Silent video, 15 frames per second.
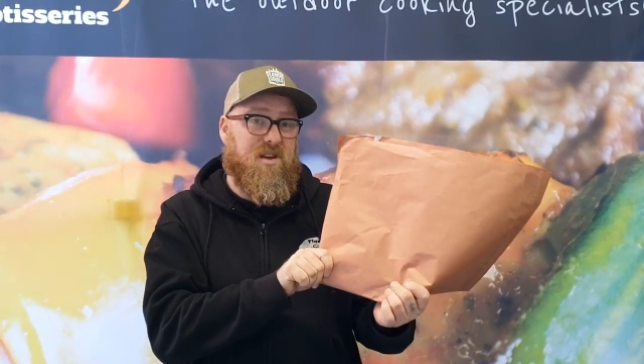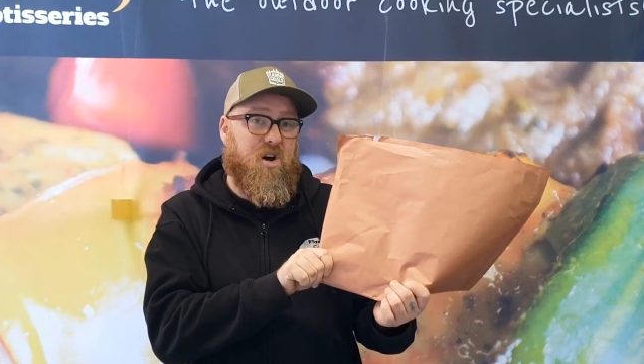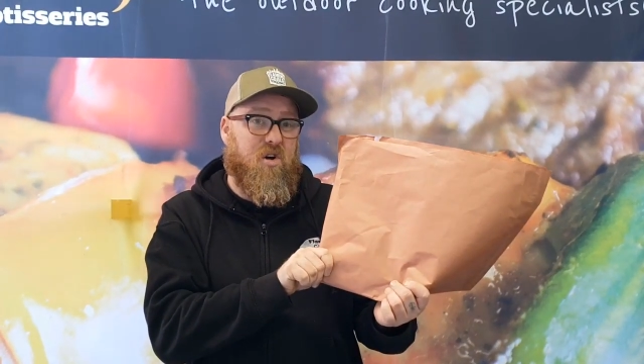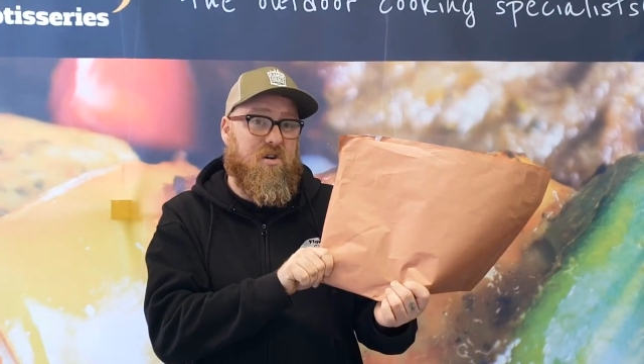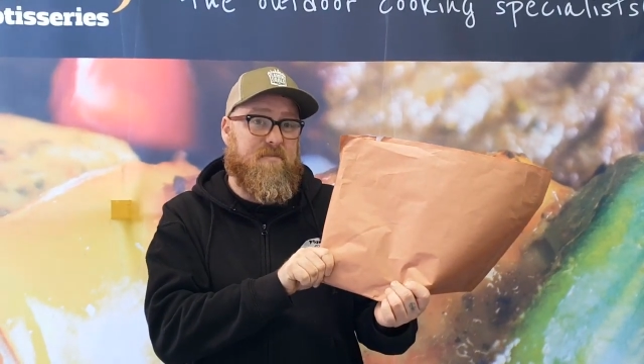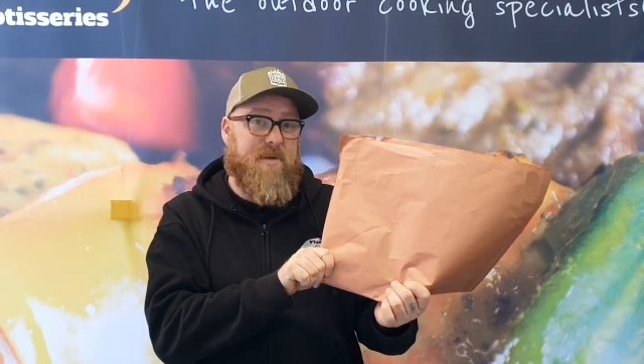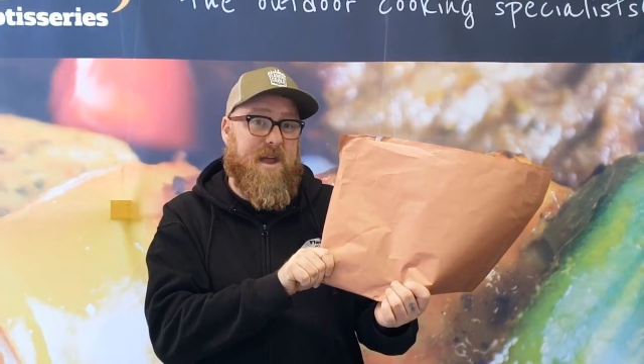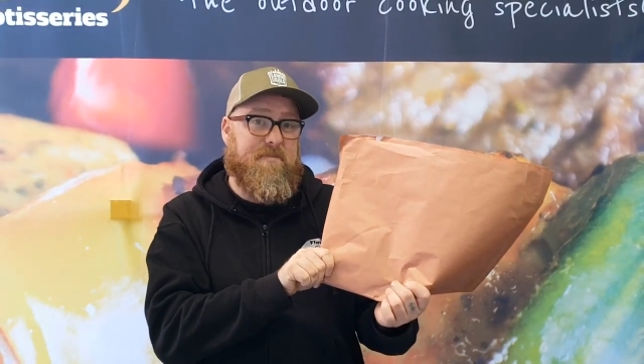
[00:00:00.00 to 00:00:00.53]

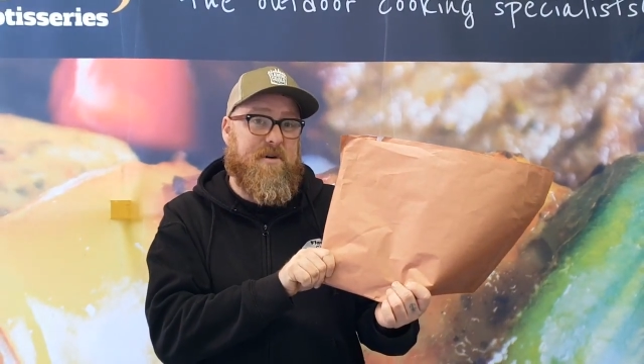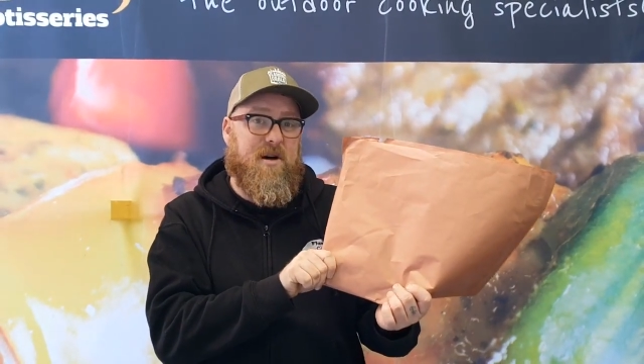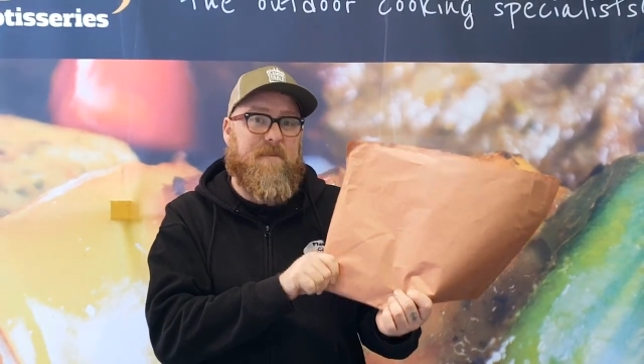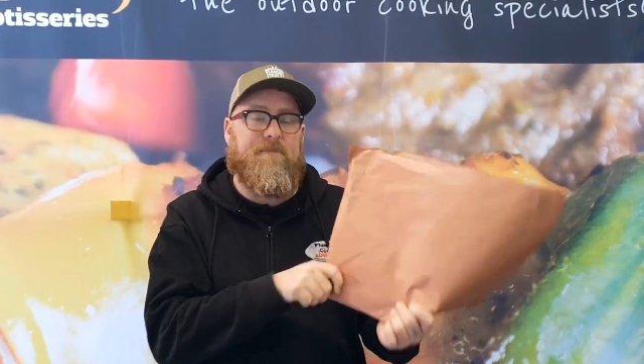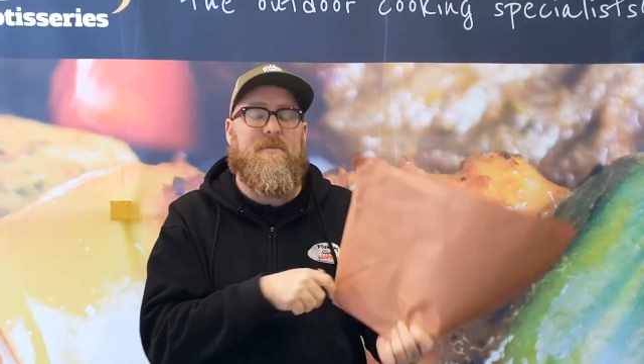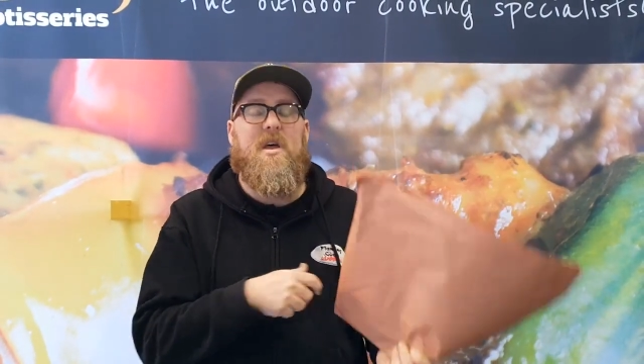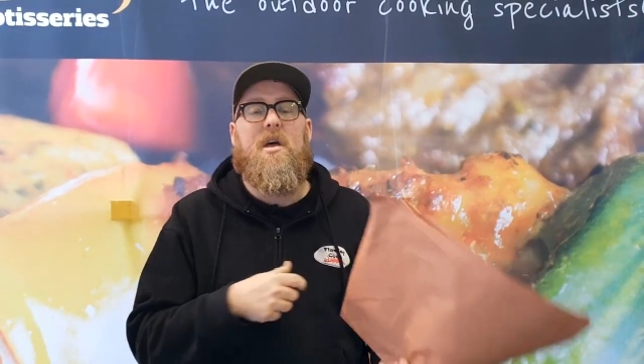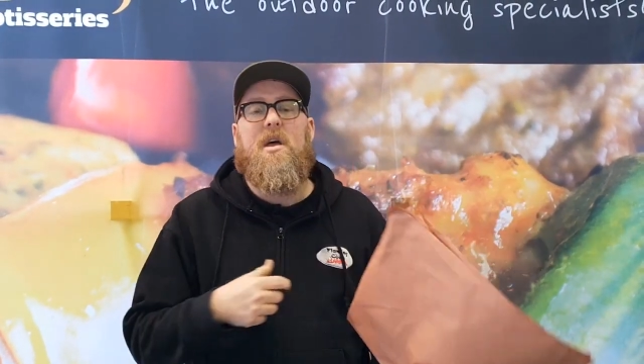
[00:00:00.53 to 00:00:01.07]
oran paper,
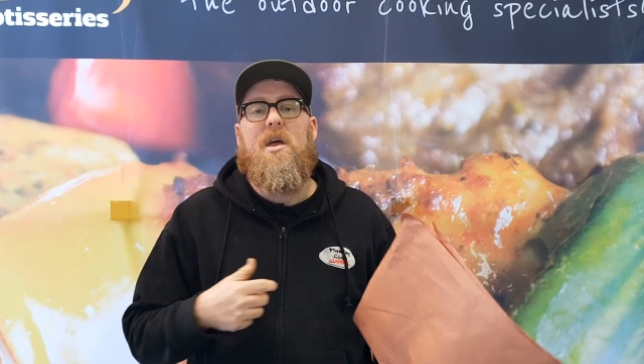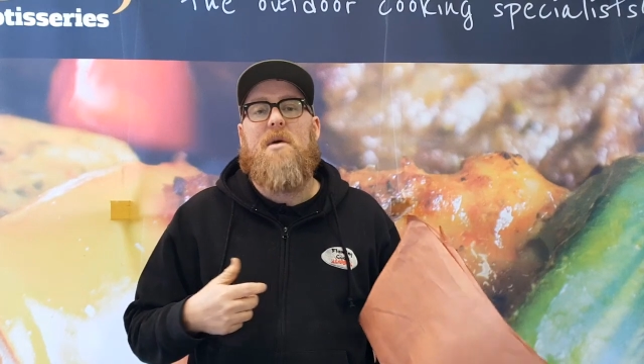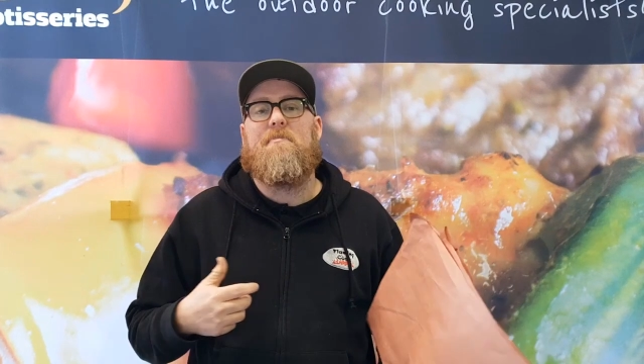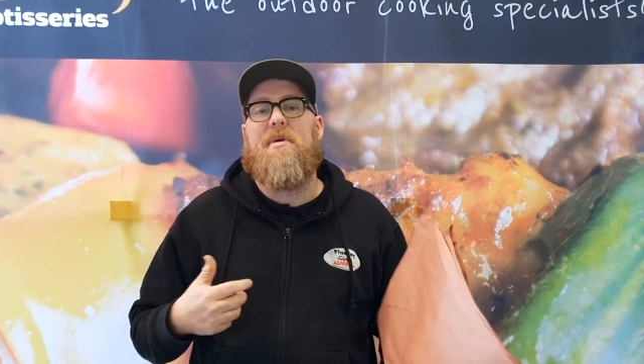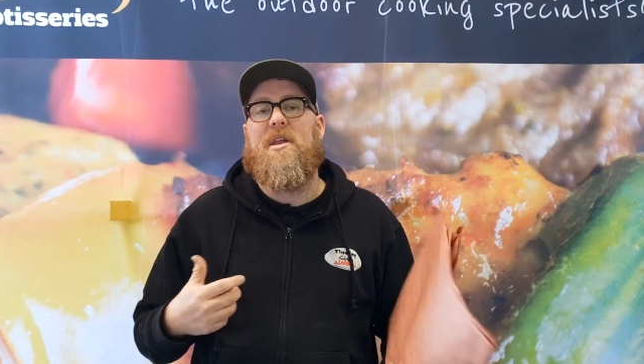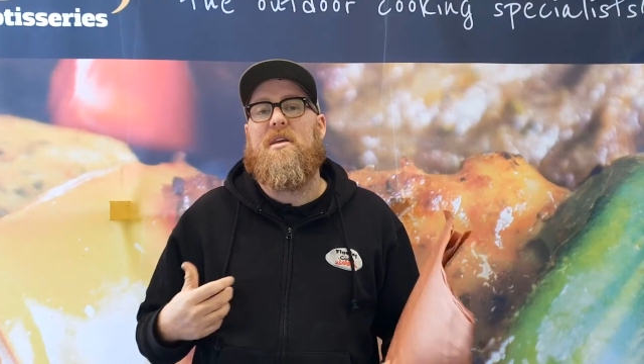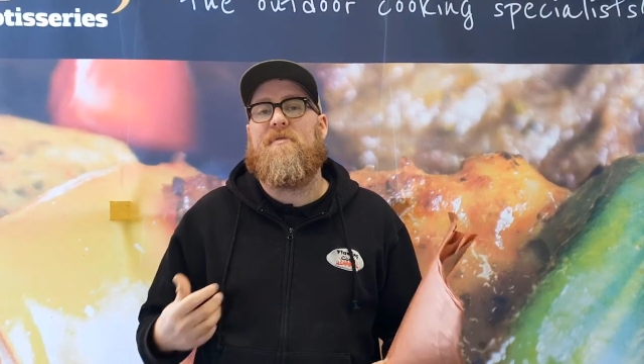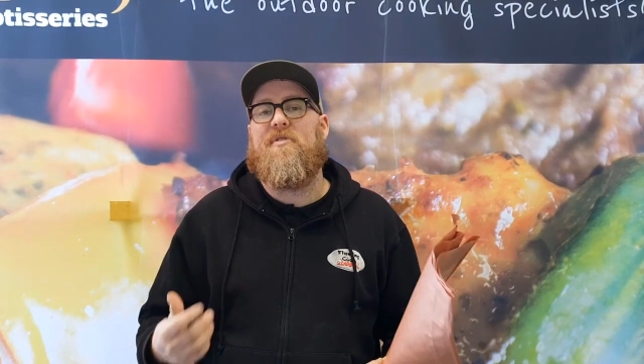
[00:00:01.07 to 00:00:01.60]

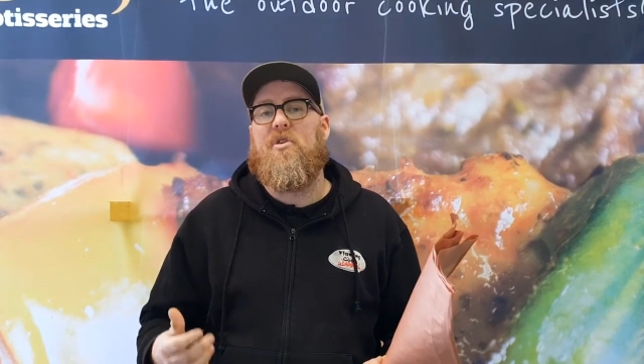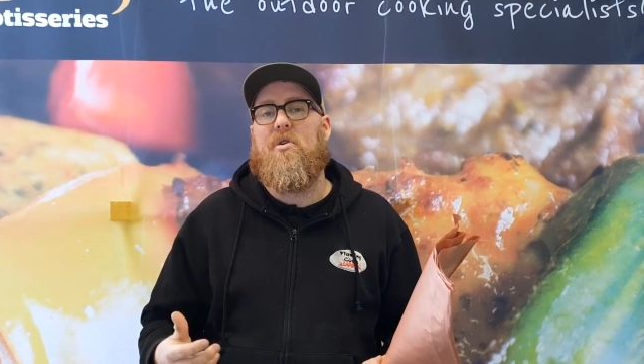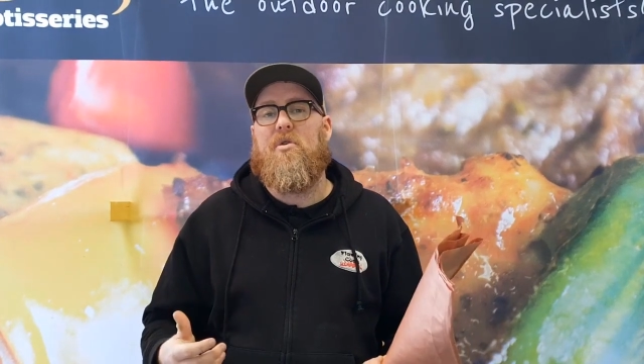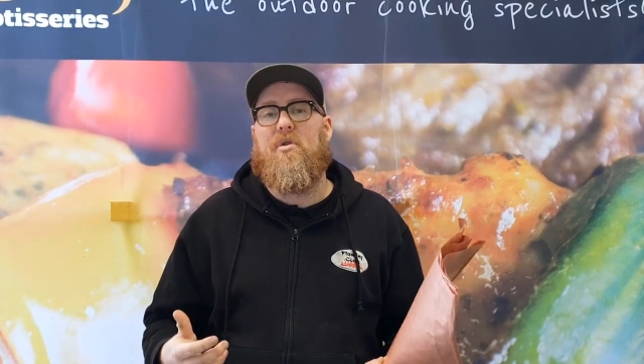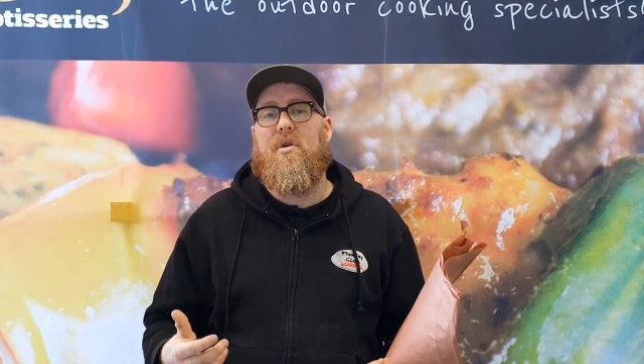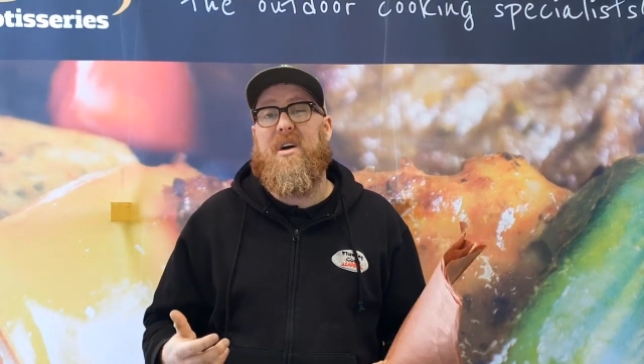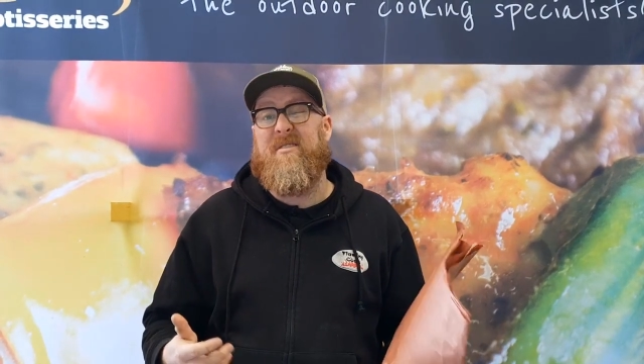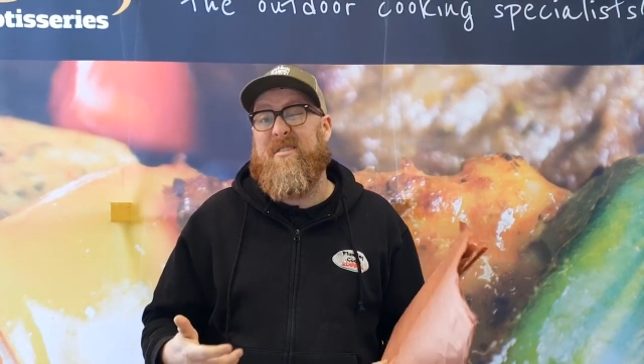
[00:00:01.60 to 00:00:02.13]
but if
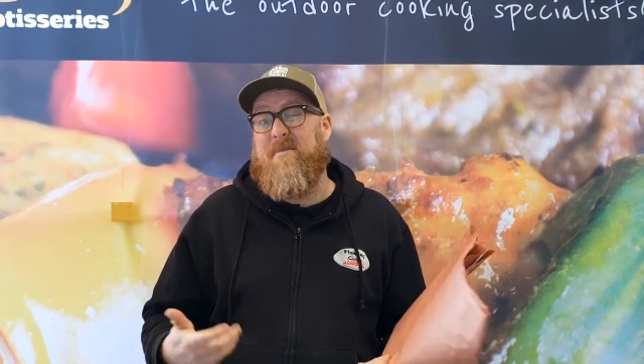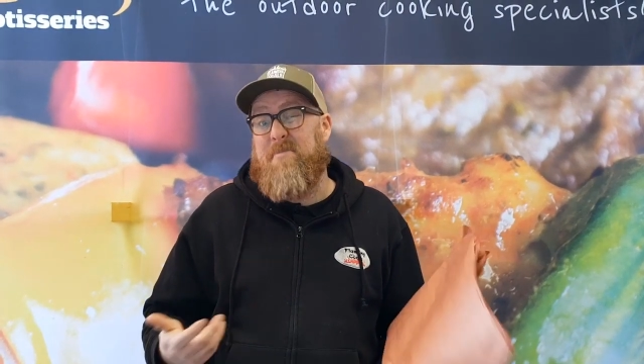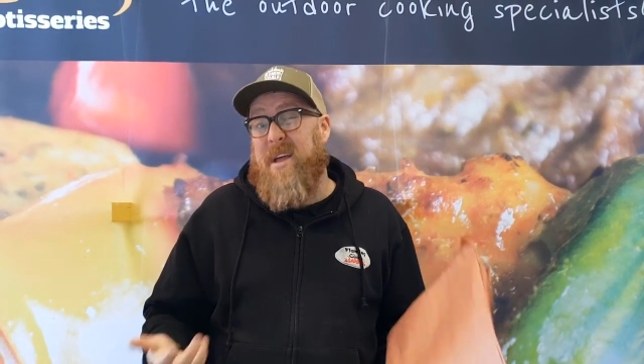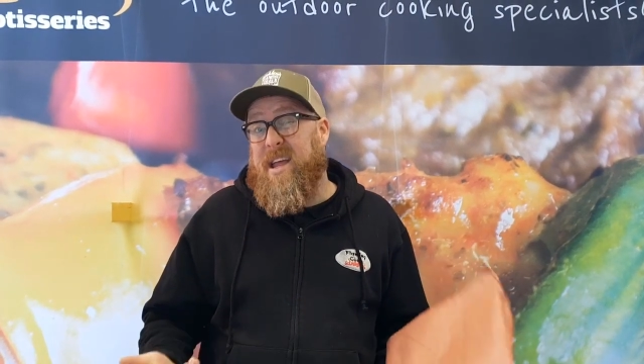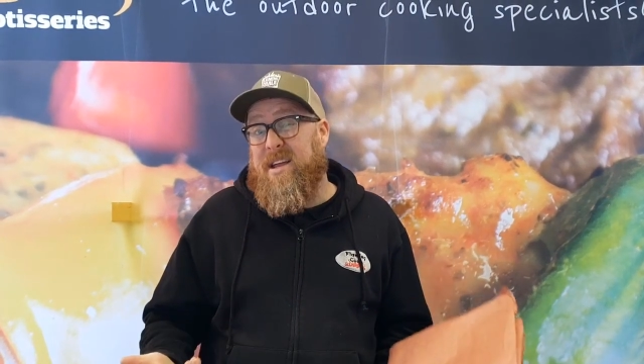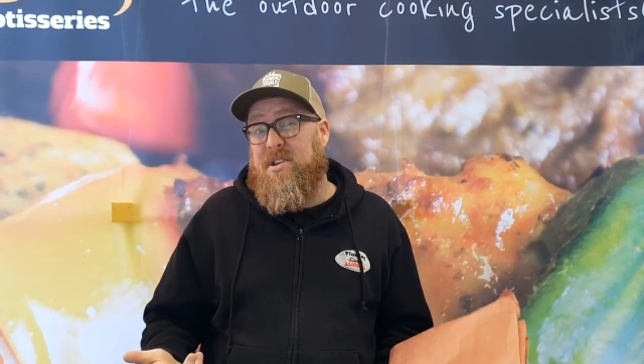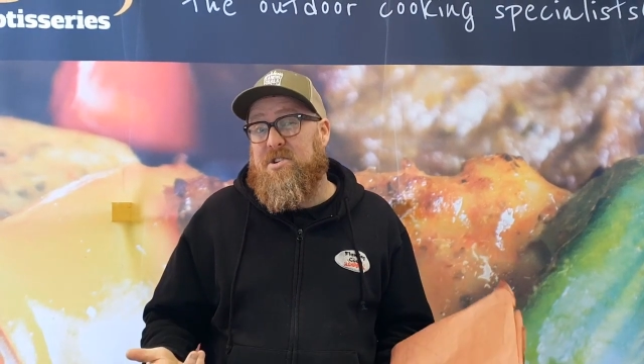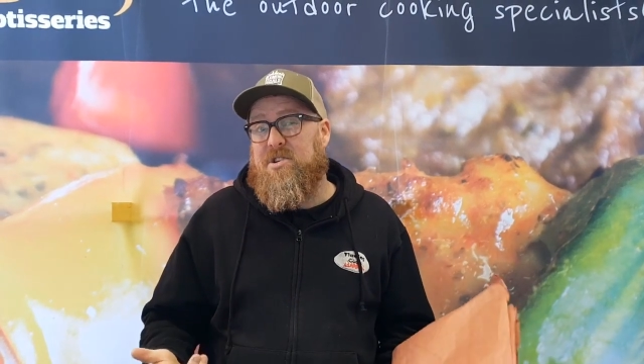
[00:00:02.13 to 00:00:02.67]
you are in a
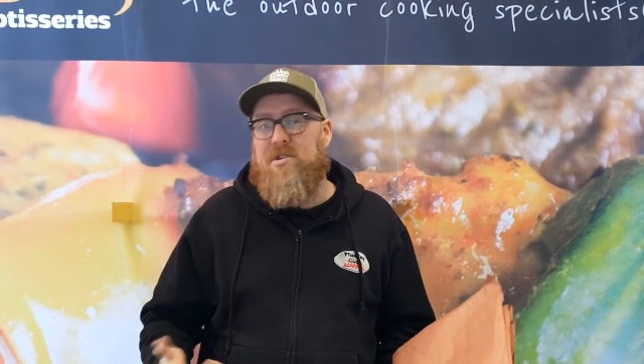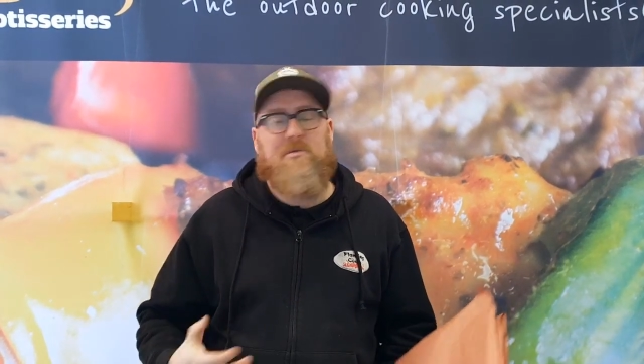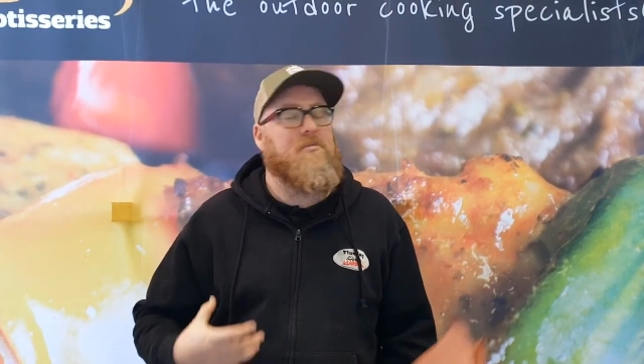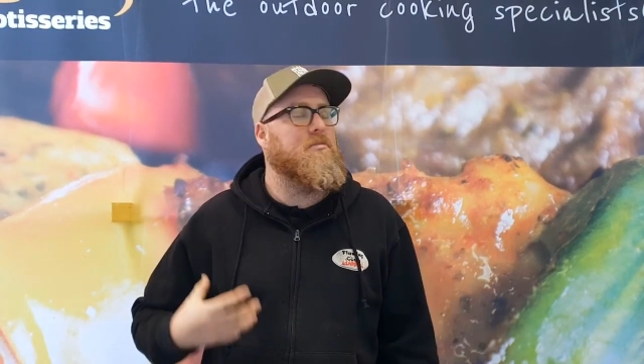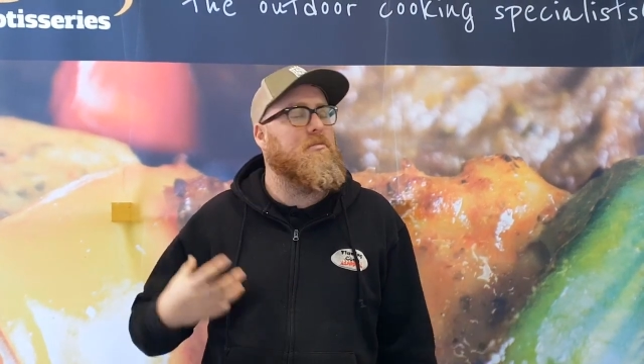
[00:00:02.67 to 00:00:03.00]
pinch,